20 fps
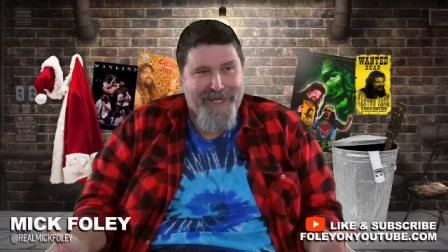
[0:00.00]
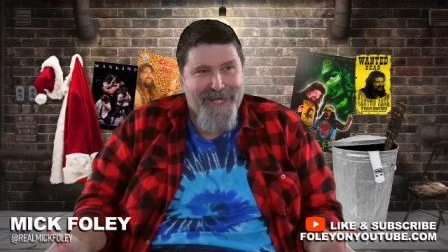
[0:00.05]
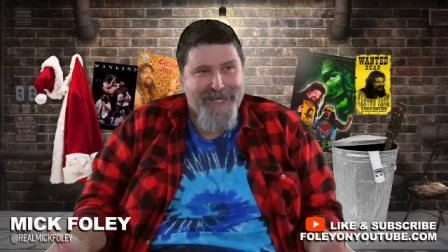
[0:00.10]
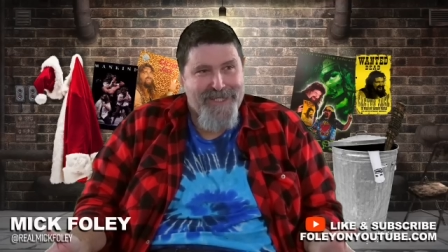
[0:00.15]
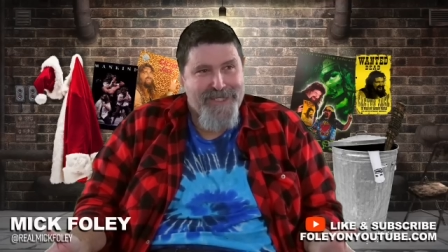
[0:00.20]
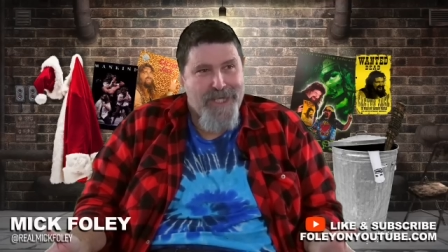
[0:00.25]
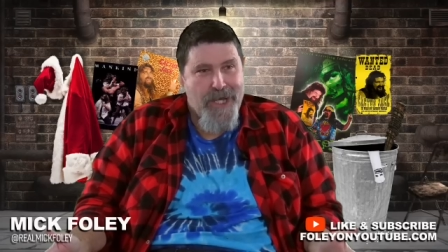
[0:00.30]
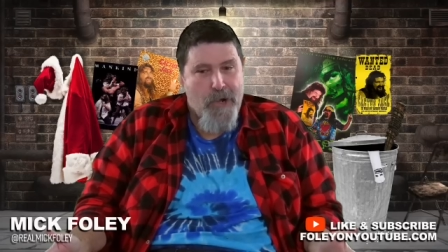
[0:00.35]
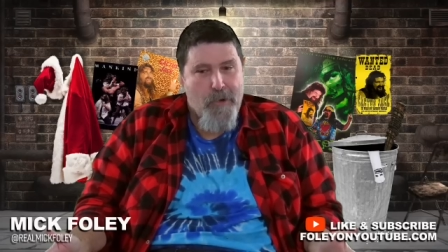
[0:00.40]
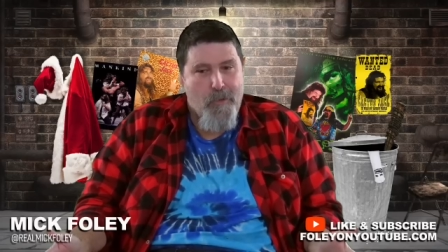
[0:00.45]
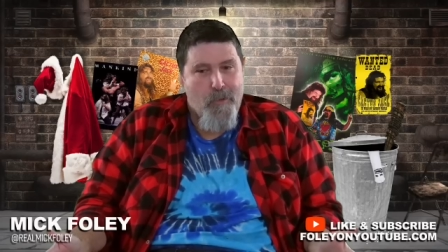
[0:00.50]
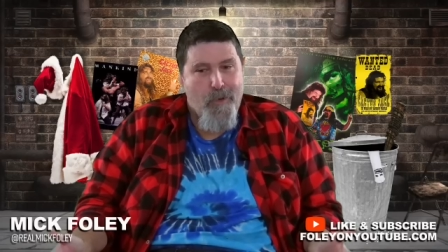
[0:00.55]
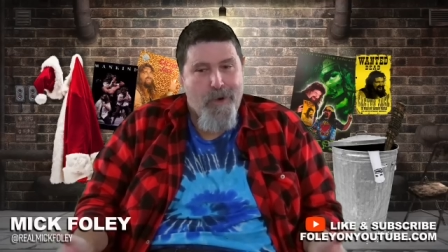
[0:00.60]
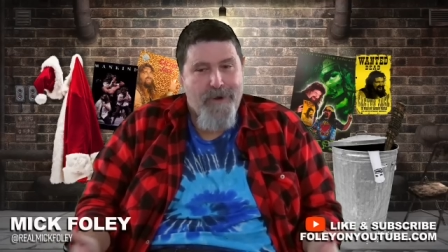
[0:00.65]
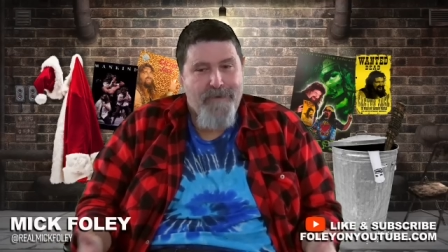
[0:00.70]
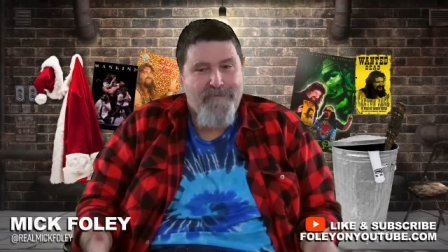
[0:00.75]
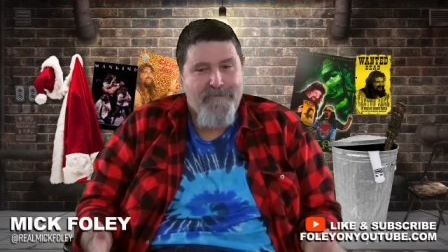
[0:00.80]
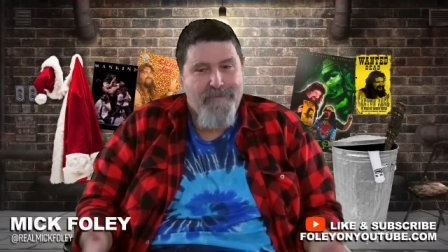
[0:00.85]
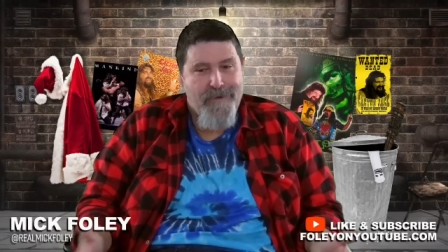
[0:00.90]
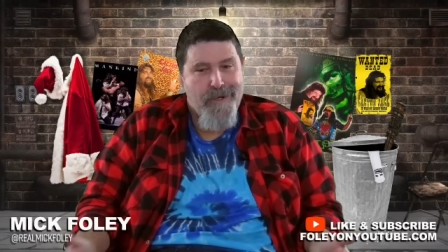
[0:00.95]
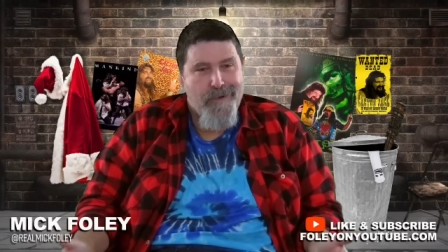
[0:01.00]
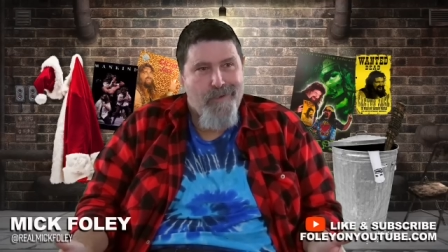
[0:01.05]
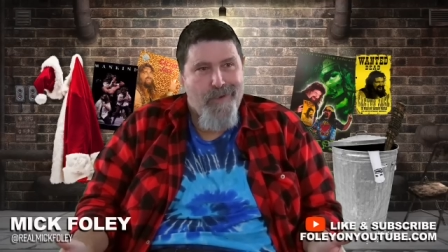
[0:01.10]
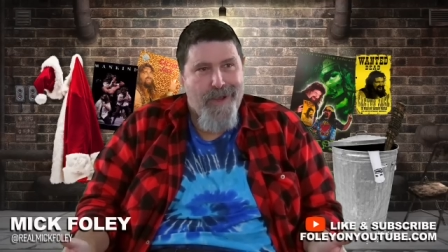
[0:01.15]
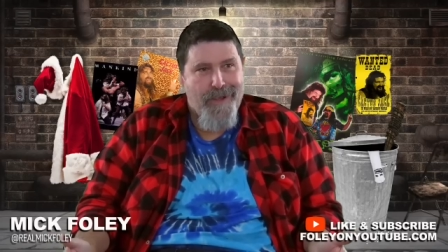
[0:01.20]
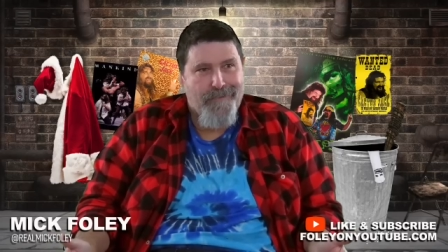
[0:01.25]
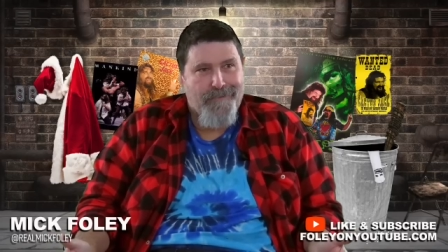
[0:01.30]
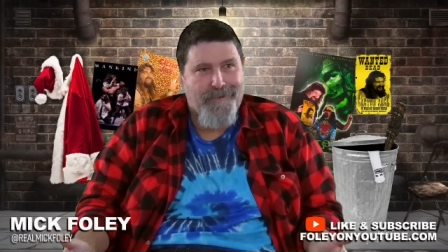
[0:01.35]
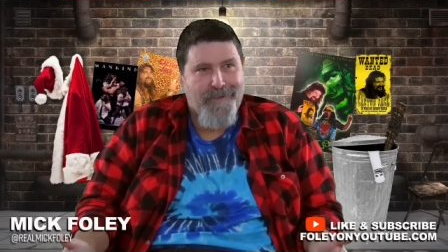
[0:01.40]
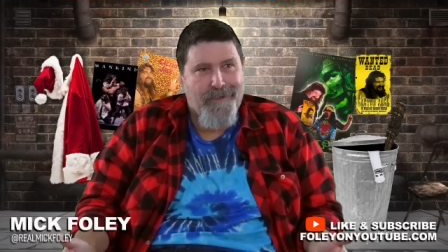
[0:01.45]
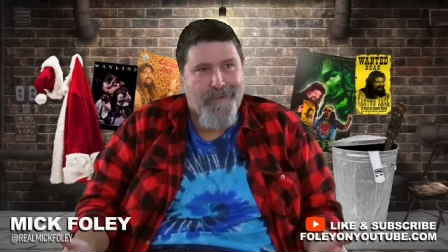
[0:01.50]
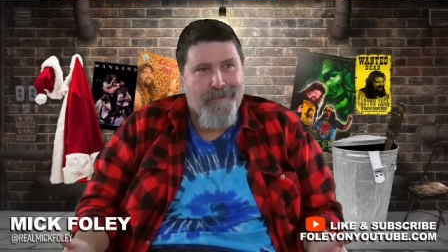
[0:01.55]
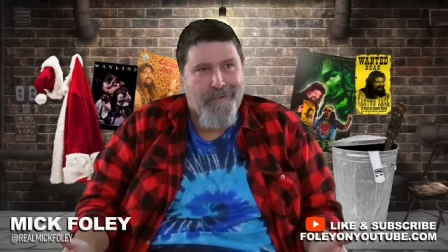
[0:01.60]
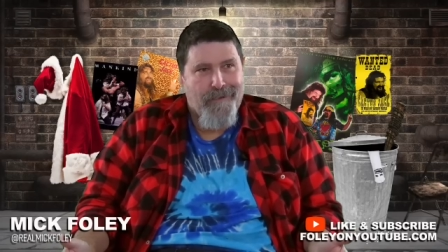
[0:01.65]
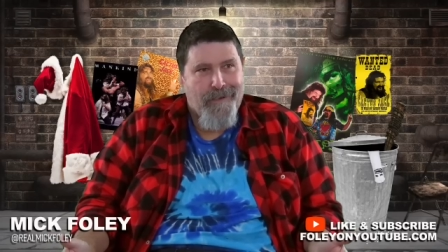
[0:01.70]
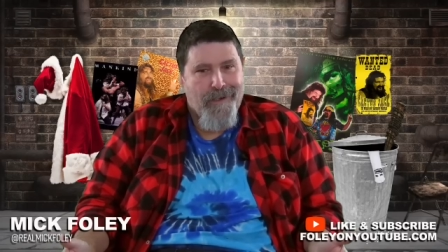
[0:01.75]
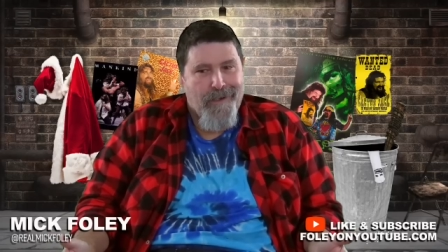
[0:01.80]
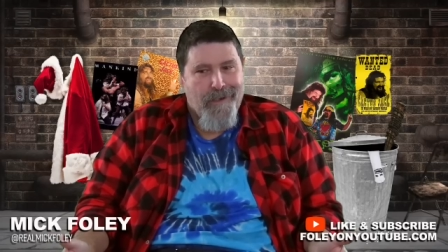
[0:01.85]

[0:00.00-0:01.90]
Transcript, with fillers: I said, What if we go out there